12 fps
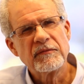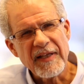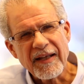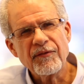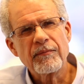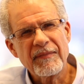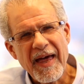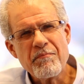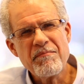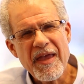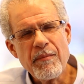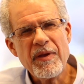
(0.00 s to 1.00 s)
That
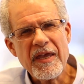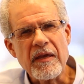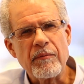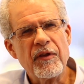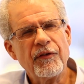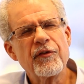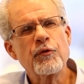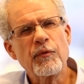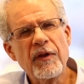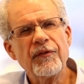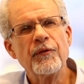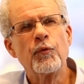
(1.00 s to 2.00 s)
may be. These are the
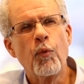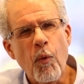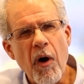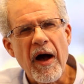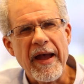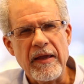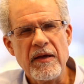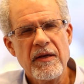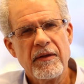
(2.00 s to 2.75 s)
reasons why